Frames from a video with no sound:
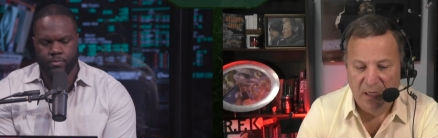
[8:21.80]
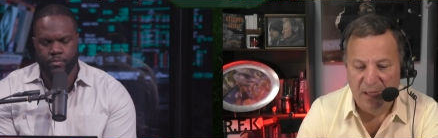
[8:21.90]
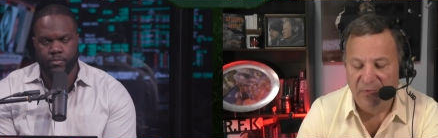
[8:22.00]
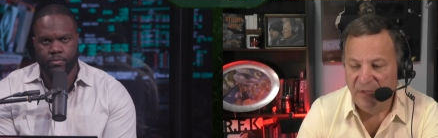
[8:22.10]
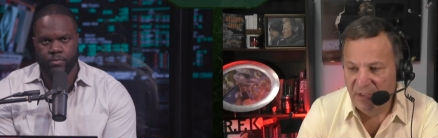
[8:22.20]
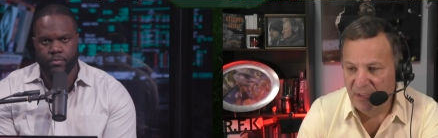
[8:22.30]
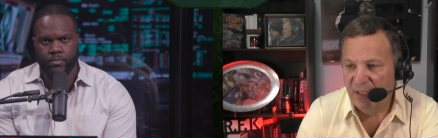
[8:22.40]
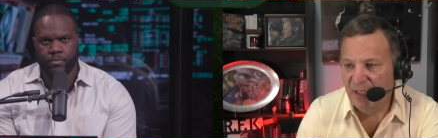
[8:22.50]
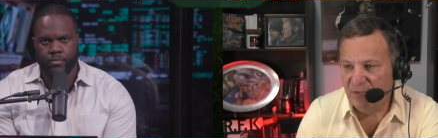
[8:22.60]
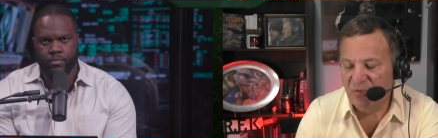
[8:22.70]
Speaker 1: And they needed
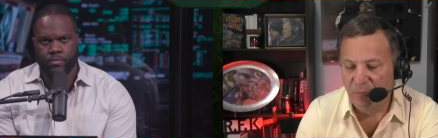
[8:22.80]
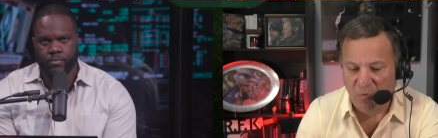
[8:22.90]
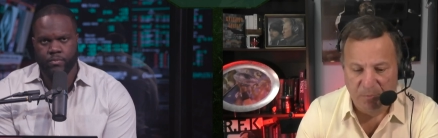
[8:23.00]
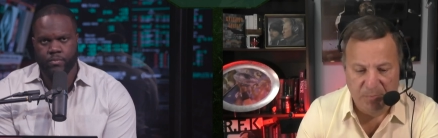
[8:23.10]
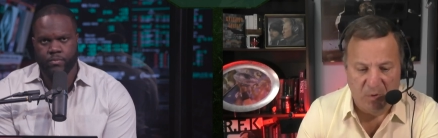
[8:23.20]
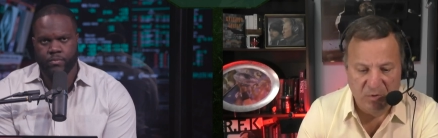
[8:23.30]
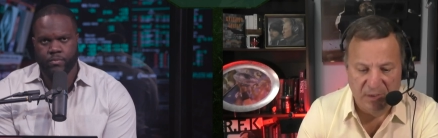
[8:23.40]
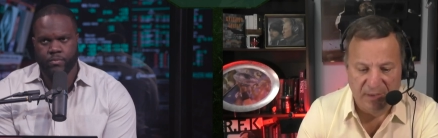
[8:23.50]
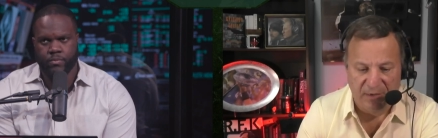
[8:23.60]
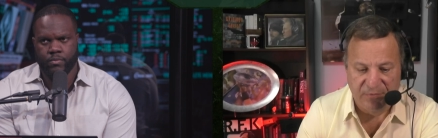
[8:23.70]
to get some more
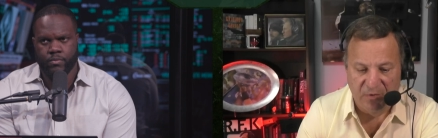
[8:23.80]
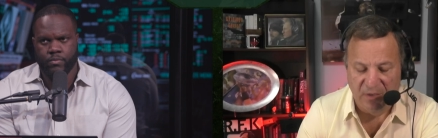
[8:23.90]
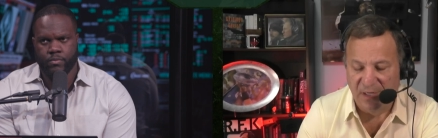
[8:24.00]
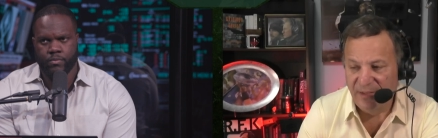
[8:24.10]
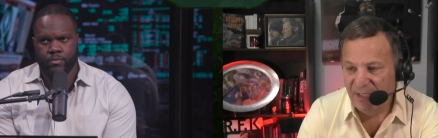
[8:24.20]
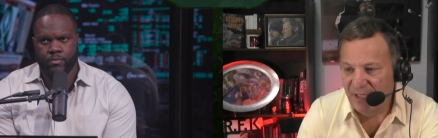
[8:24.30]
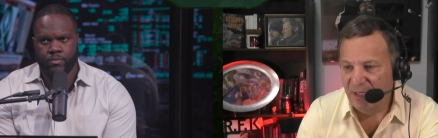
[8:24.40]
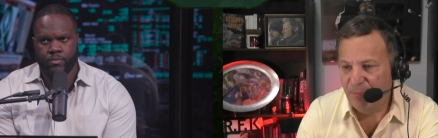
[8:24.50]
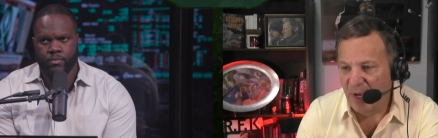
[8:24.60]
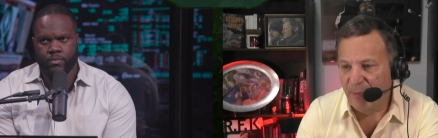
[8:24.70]
bulk in that front. And I think
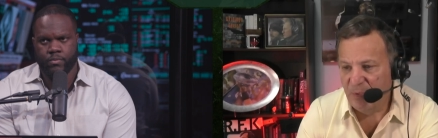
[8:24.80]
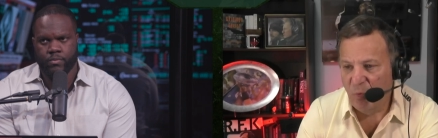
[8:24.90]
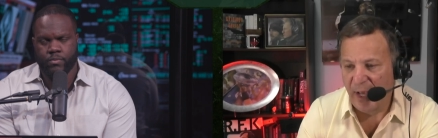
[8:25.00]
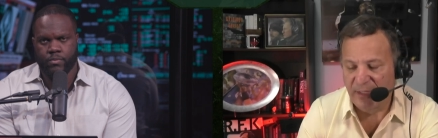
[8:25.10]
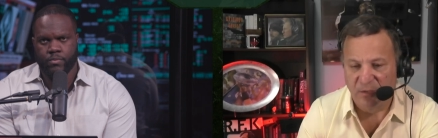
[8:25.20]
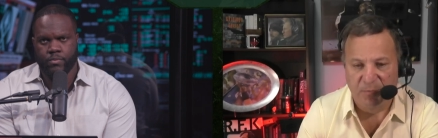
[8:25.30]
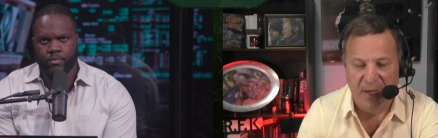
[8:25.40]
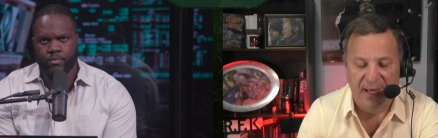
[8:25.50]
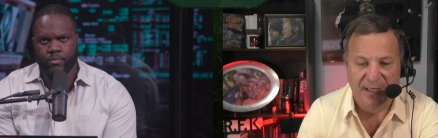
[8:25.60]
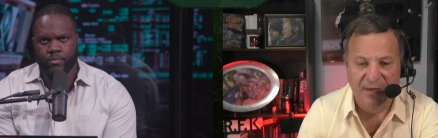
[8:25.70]
getting Bobby Wagner
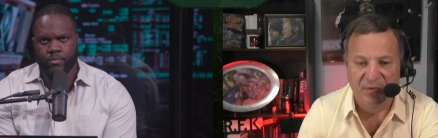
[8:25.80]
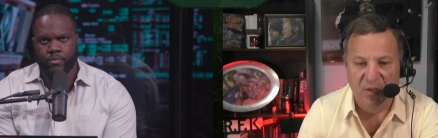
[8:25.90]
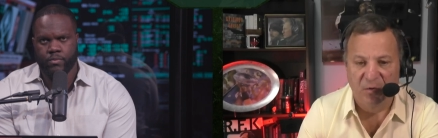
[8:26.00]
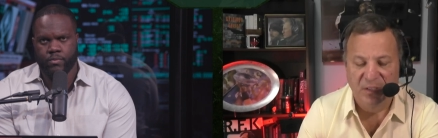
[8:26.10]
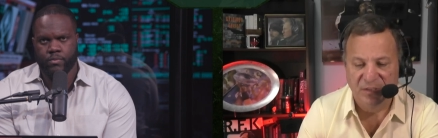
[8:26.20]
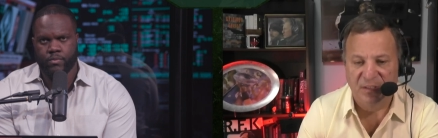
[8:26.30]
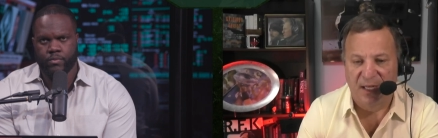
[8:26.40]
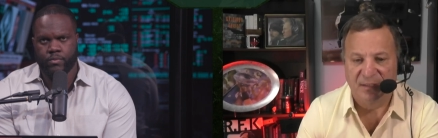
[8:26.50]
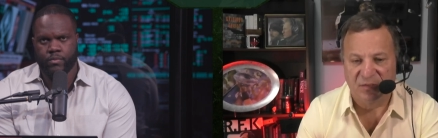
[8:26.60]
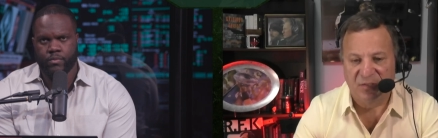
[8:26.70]
back, even though he's
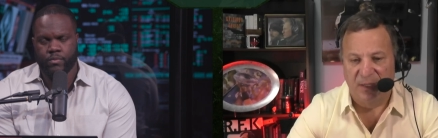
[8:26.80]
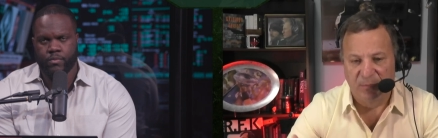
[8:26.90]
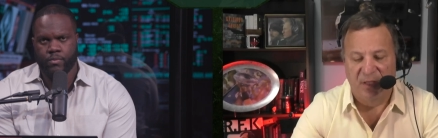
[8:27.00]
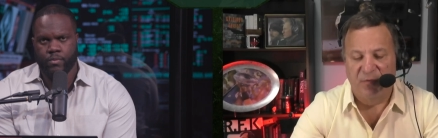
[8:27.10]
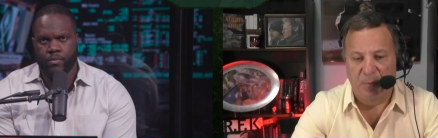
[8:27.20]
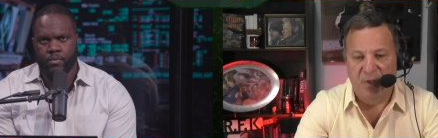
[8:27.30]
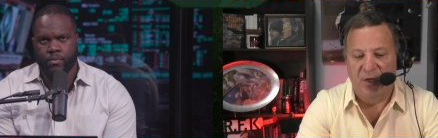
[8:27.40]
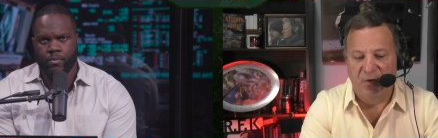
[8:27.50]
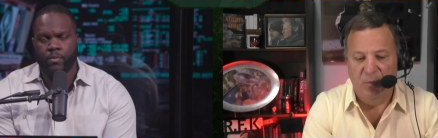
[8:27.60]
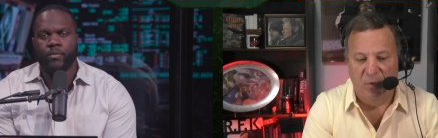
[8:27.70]
not the same level
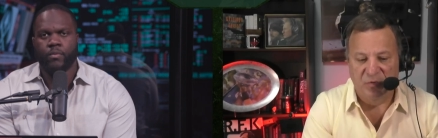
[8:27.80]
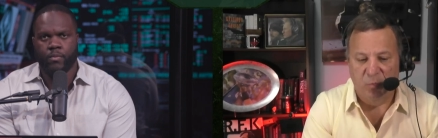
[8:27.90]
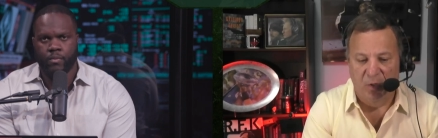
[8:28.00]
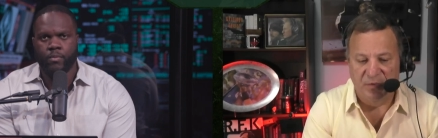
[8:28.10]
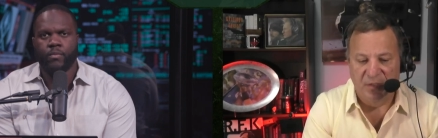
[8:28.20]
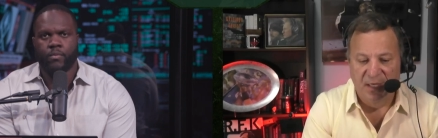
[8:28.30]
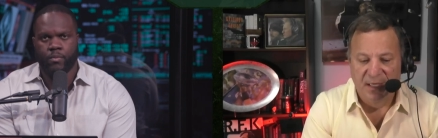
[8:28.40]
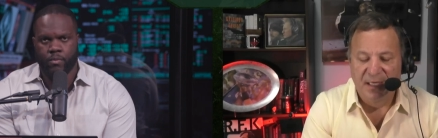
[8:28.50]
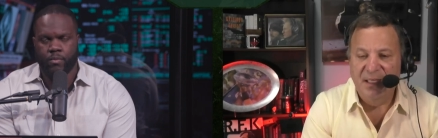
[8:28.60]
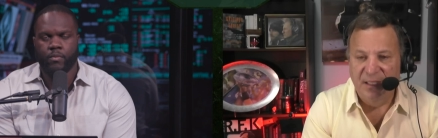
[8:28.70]
player he once was,
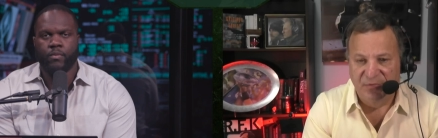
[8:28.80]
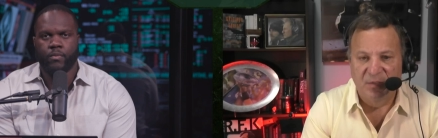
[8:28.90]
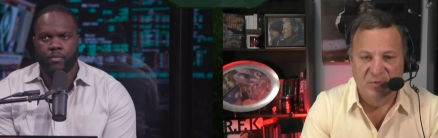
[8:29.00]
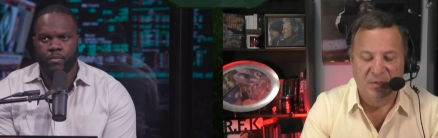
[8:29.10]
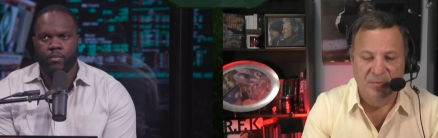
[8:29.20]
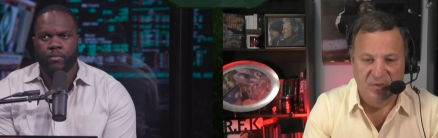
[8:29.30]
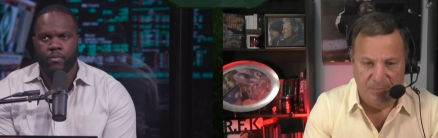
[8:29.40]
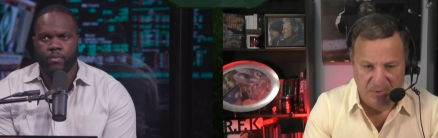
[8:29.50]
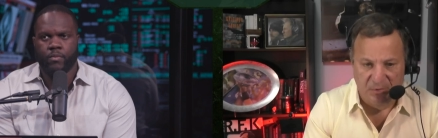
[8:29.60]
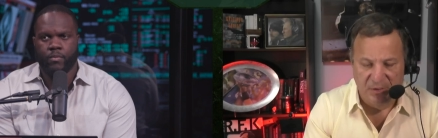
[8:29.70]
he gives them some
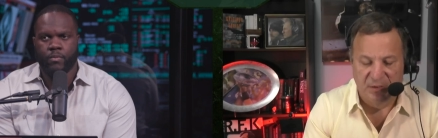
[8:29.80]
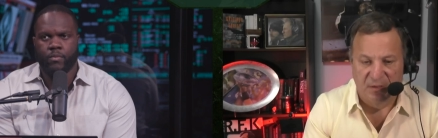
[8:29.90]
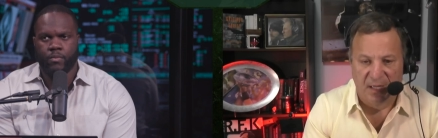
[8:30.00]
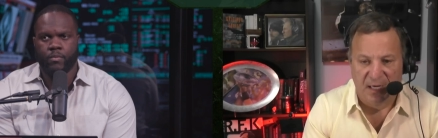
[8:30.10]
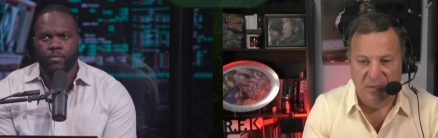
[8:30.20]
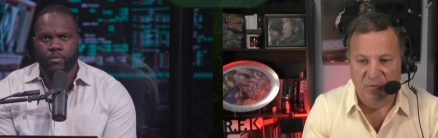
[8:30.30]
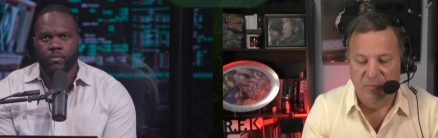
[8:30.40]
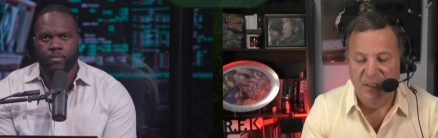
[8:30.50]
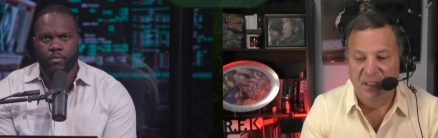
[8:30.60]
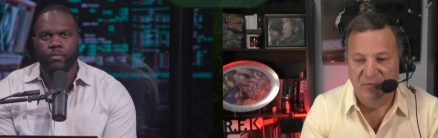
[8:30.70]
stability in their locker
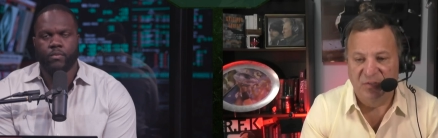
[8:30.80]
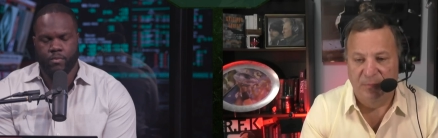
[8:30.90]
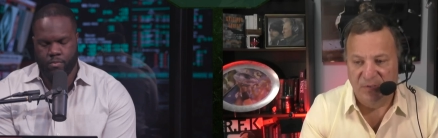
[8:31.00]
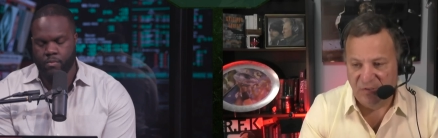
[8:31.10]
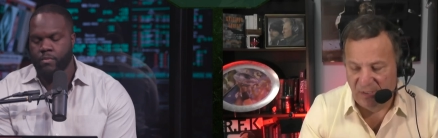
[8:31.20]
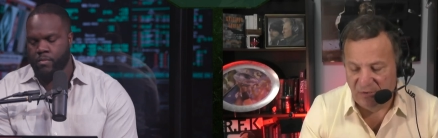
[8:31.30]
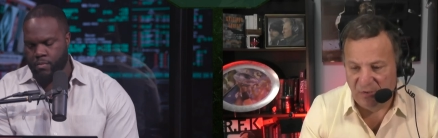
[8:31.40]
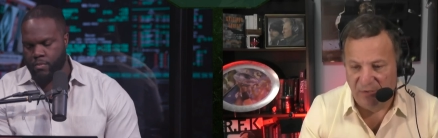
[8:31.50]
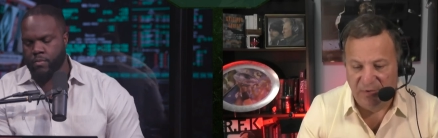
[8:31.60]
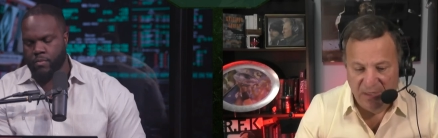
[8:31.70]
room. He gives them a
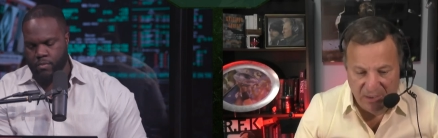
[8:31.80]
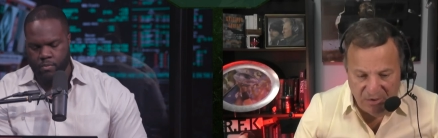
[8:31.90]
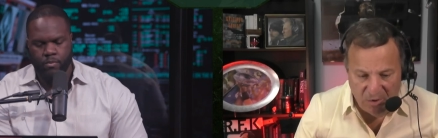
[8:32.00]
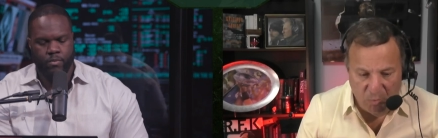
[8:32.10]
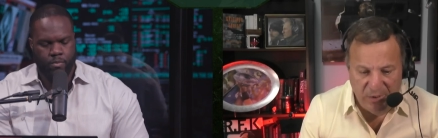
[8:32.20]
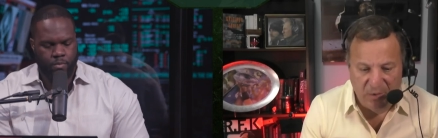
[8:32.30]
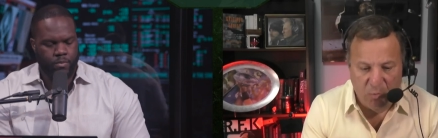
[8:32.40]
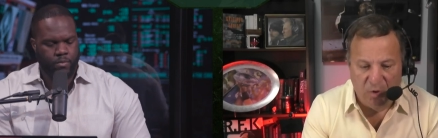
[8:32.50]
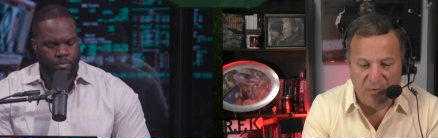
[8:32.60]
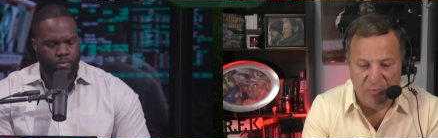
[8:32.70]
sense of, you know, we
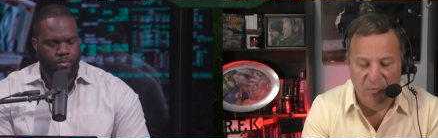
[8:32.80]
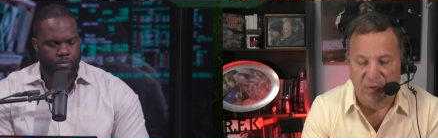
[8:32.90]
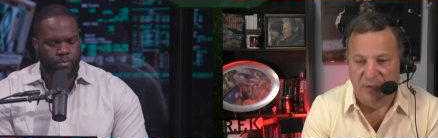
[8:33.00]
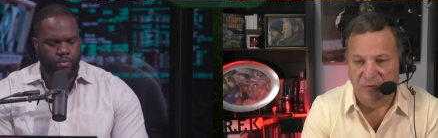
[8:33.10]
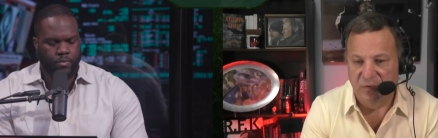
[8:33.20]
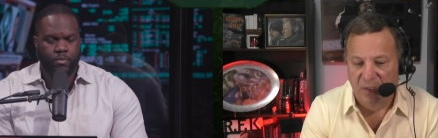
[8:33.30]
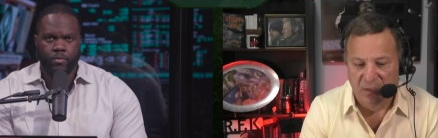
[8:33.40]
can work through this.